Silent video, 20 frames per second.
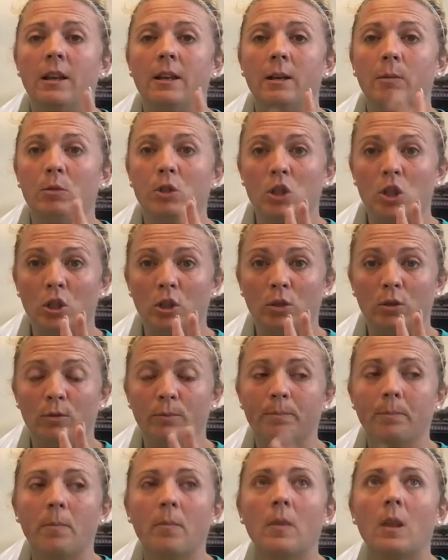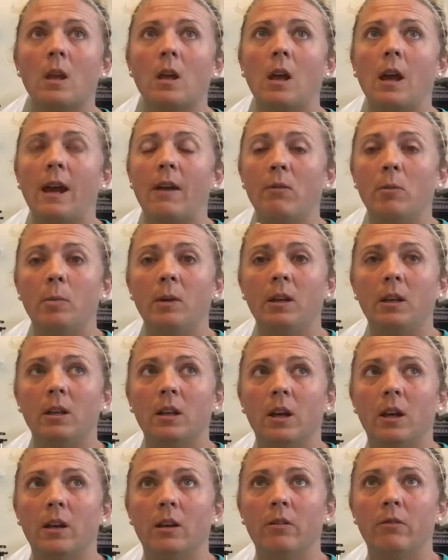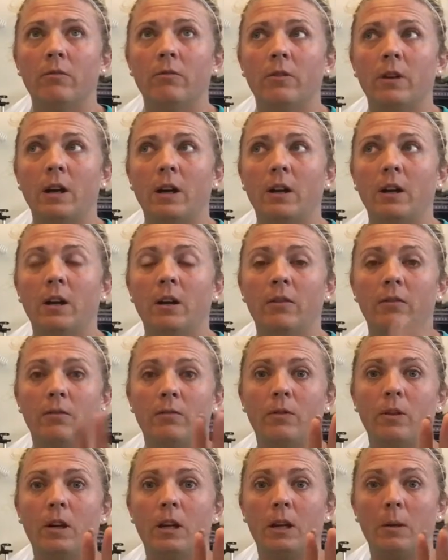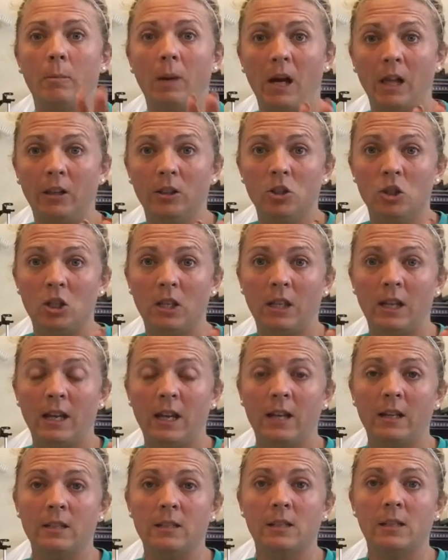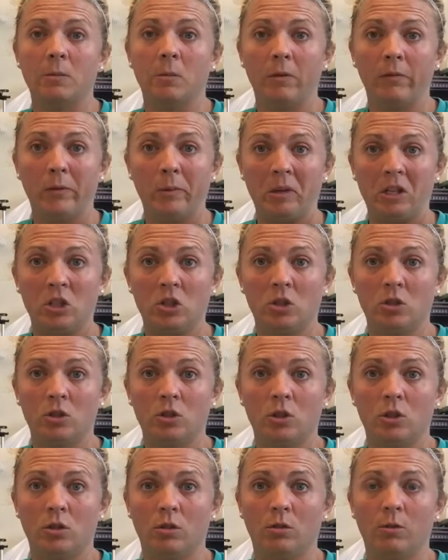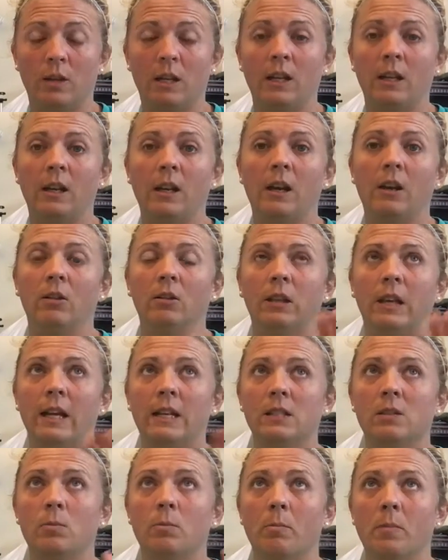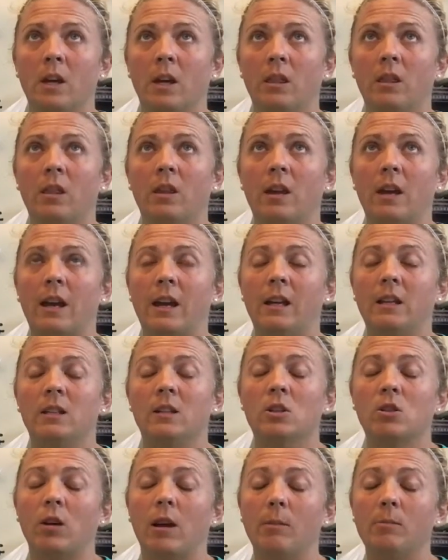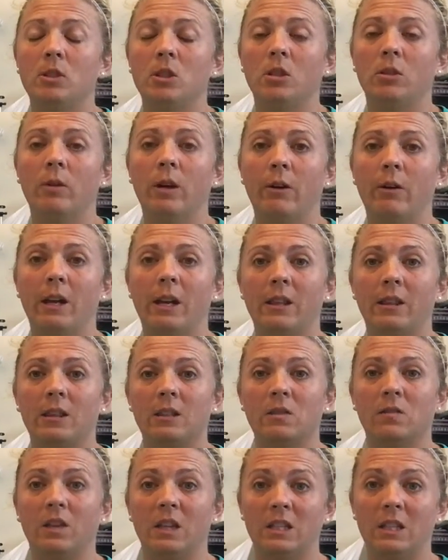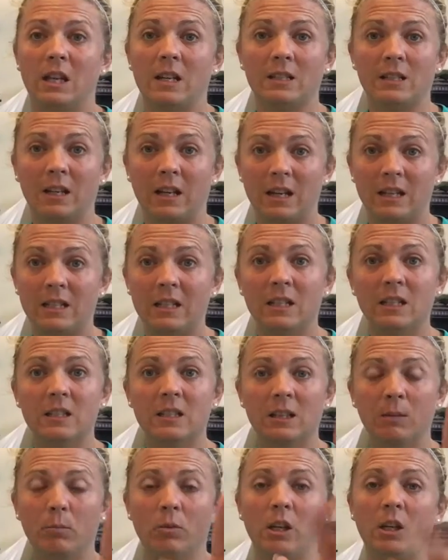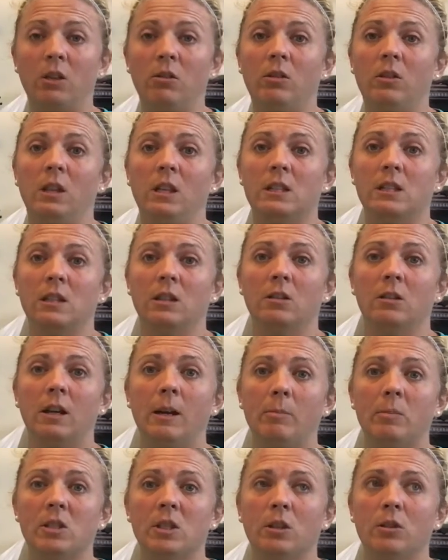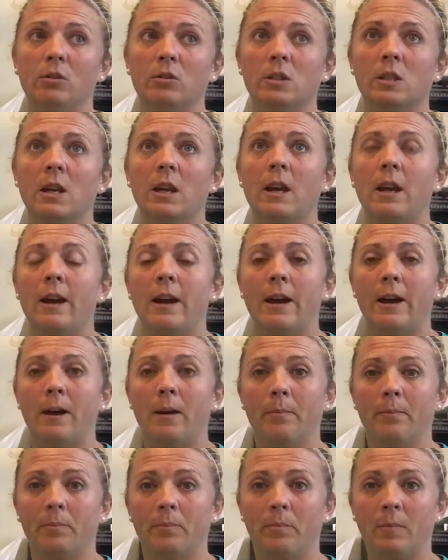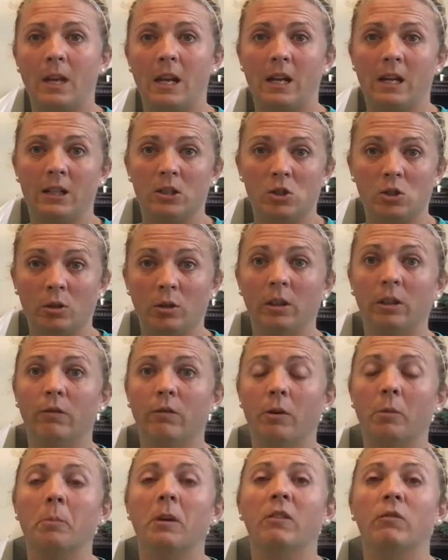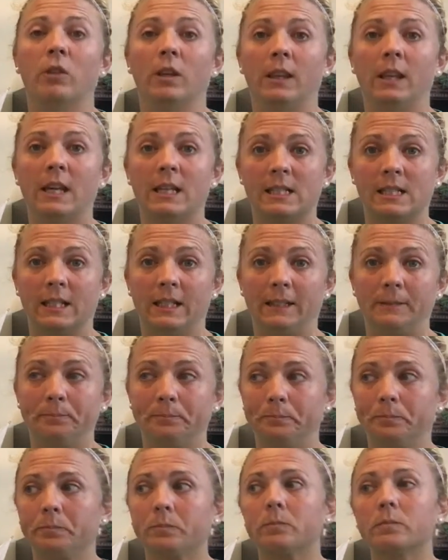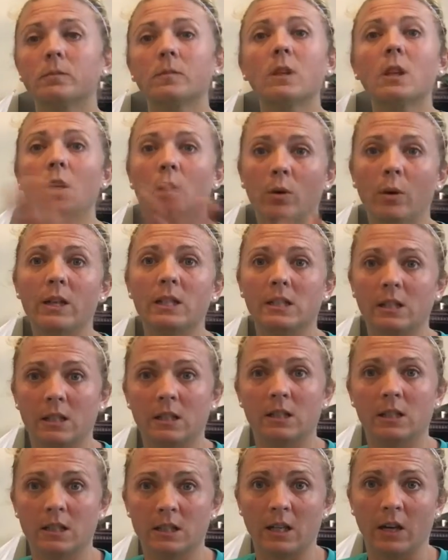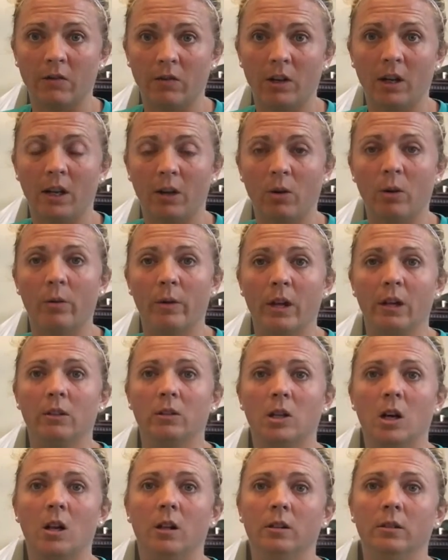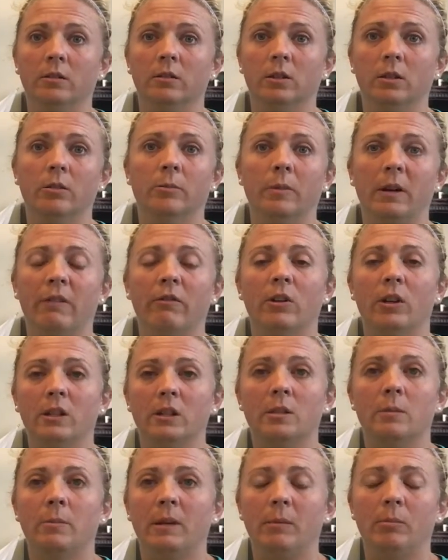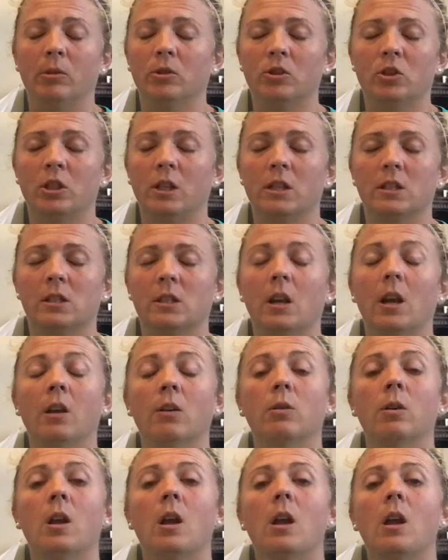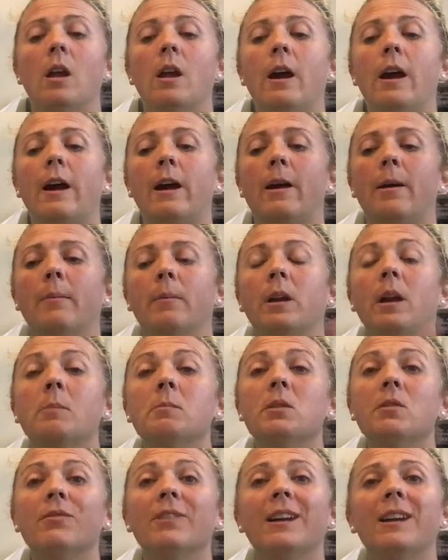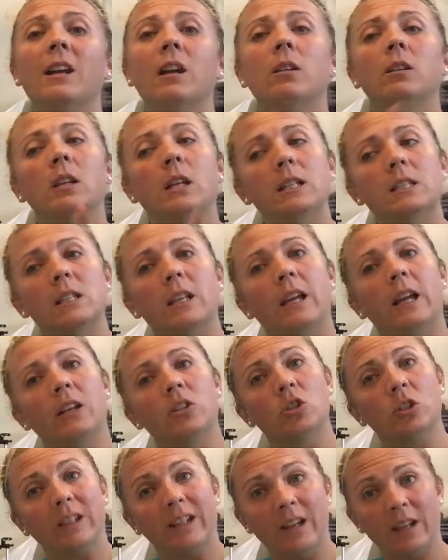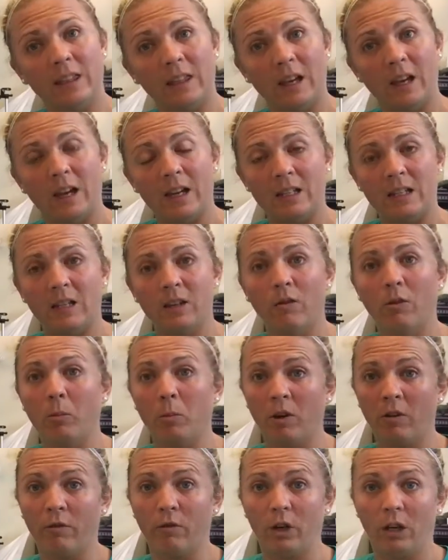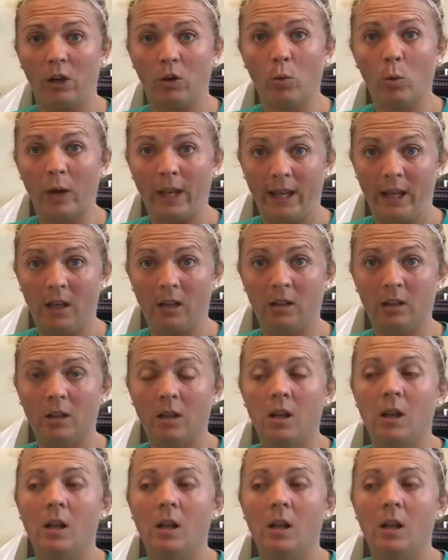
Number 2, I have a bit of an apology and some information to hand out. Last month I described to you how I had this fantastic idea to bring you these little episodes, and I had stolen it from my friend Leslie, who has since discovered I go around calling her my friend to people she doesn't know. Come to find out, Leslie actually got that idea from our friend Gwen.